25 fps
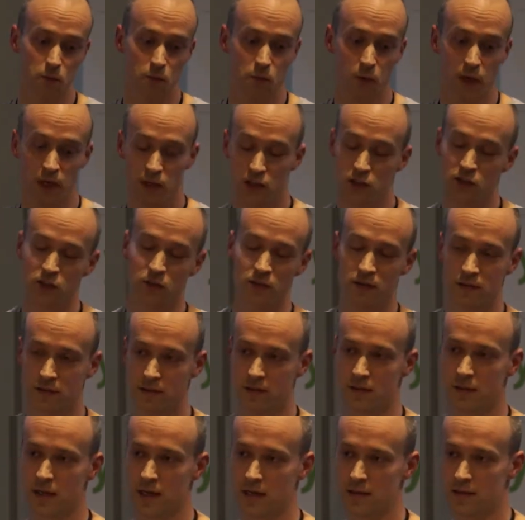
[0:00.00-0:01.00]
we should,
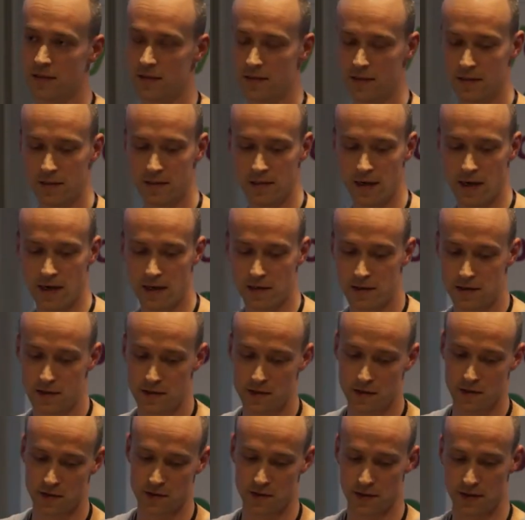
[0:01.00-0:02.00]
as
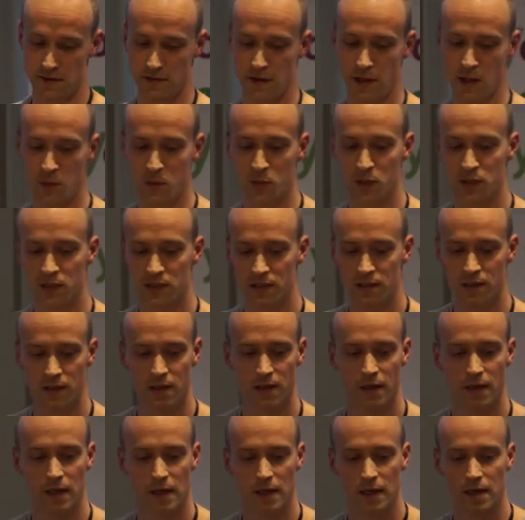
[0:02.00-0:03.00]
designers or developers,
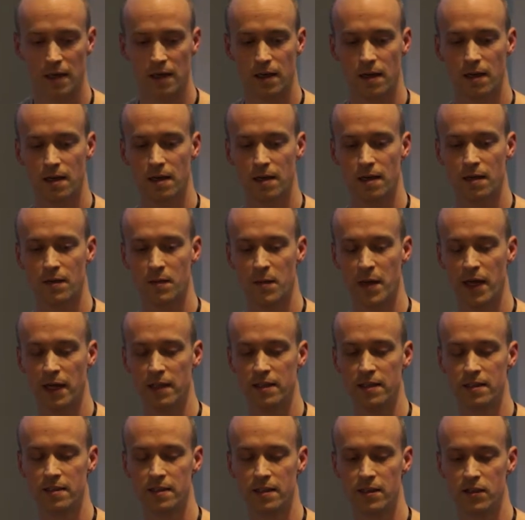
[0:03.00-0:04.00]
make
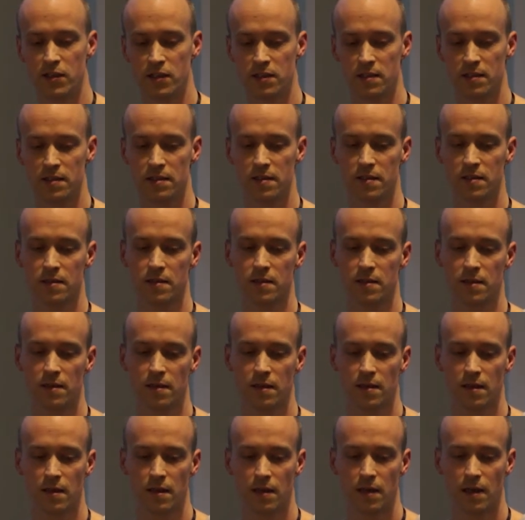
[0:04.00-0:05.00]
decisions
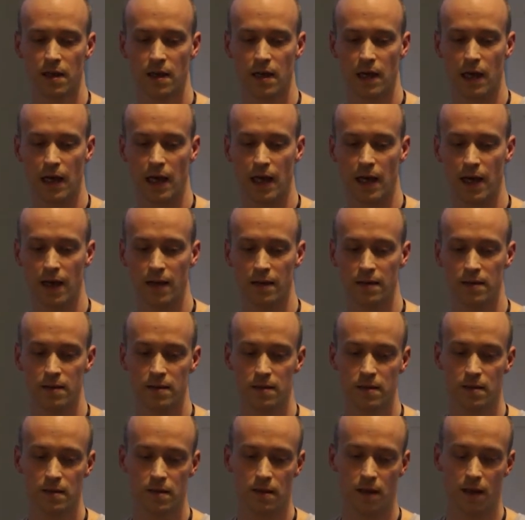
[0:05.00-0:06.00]
and
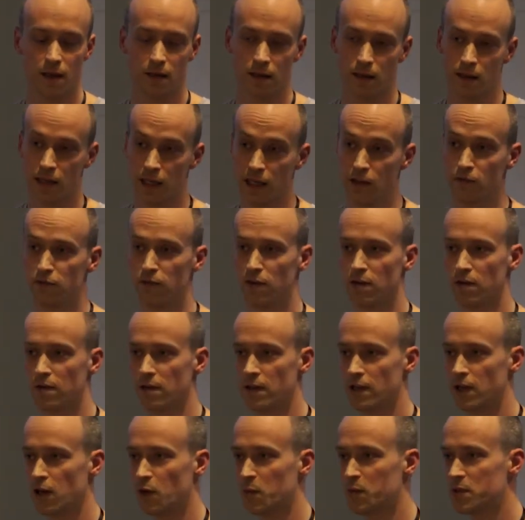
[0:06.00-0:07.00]
not leave all
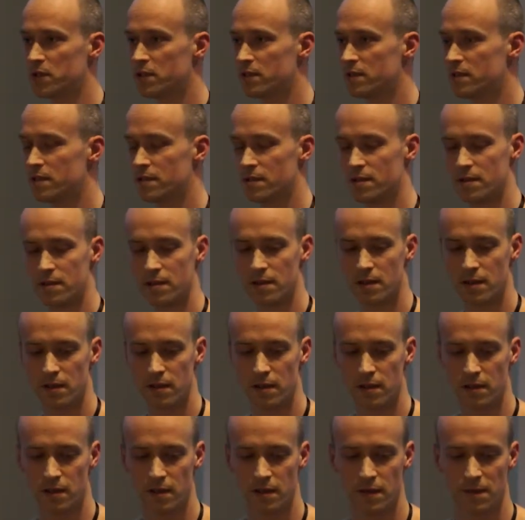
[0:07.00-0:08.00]
the options
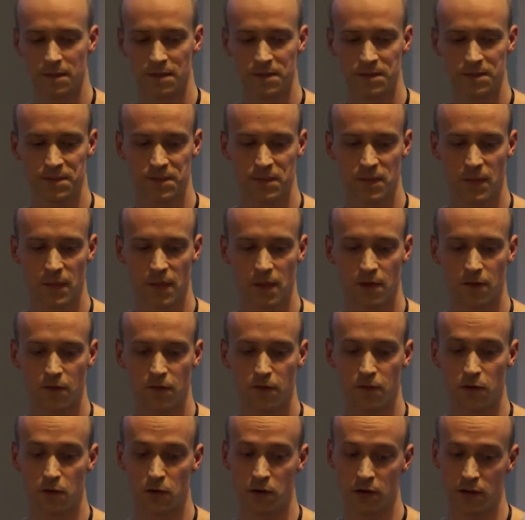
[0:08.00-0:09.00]

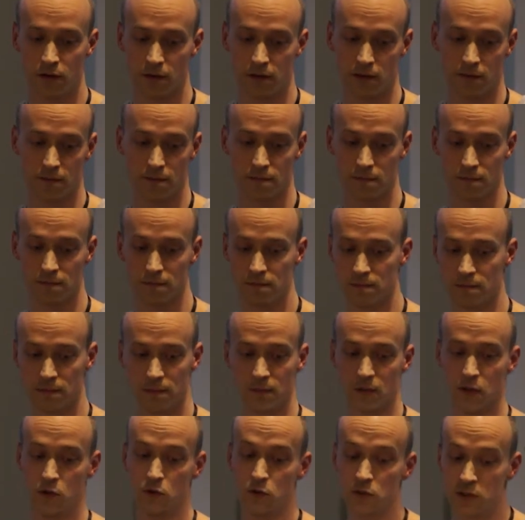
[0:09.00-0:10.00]
for the
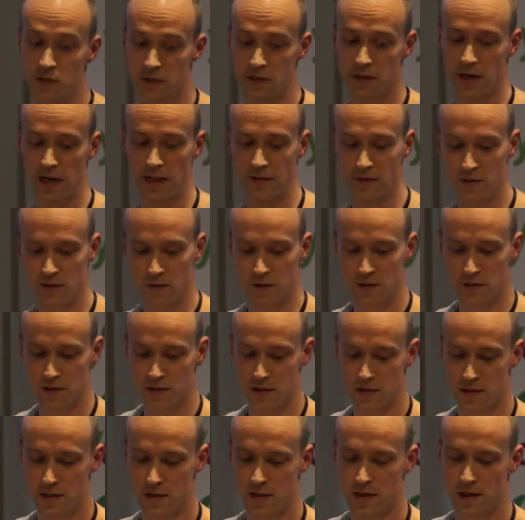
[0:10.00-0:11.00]
user, end
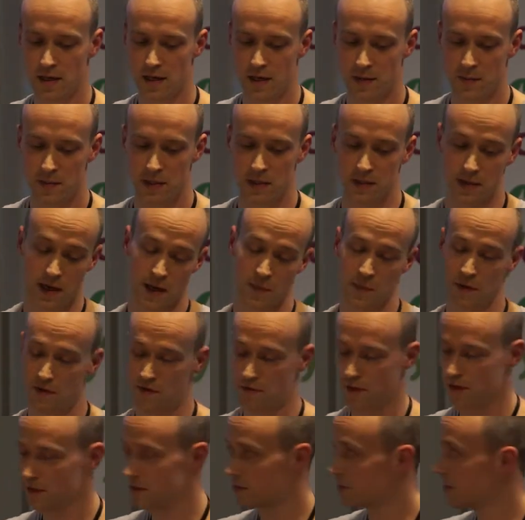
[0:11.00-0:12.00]
user. This can be
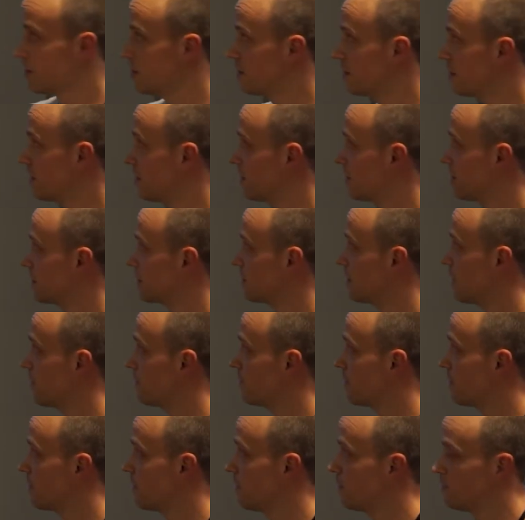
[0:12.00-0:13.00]
frustrating,
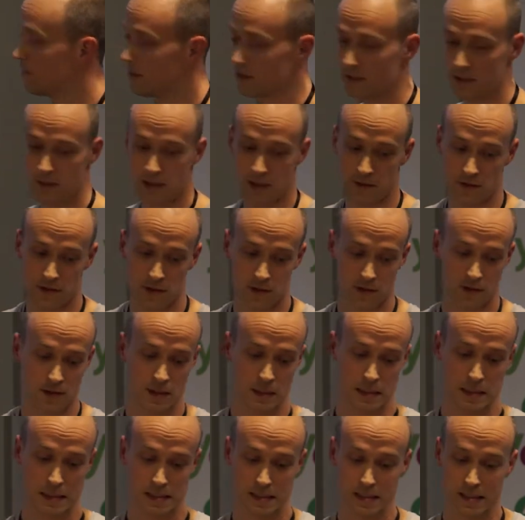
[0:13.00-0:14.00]
definitely if it's not
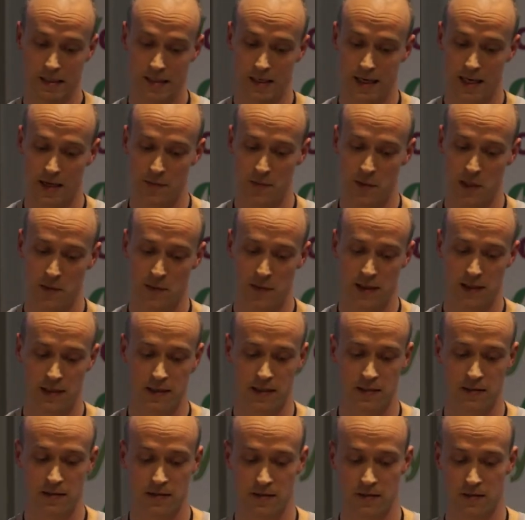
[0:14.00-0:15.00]

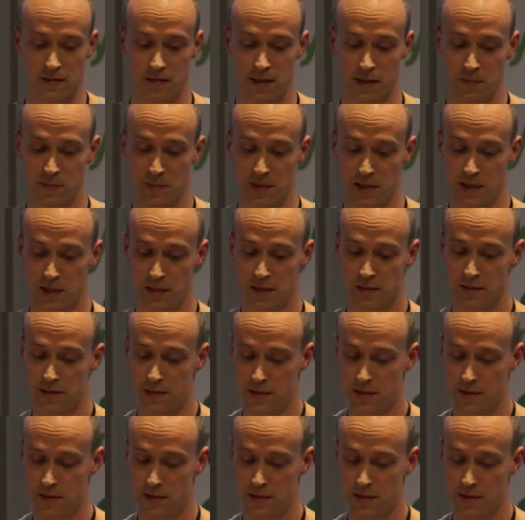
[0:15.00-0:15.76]
implemented simply.